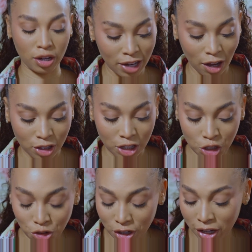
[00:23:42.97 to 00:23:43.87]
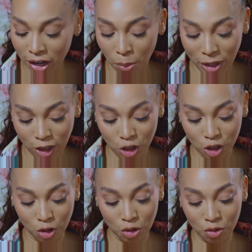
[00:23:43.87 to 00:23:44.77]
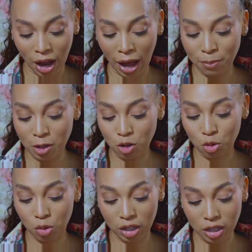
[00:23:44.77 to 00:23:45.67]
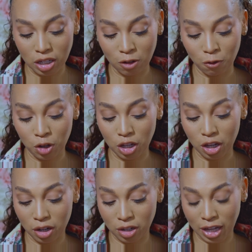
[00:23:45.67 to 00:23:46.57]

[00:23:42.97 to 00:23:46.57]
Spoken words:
Now this trick here I'm about to show you, I've been doing this for years.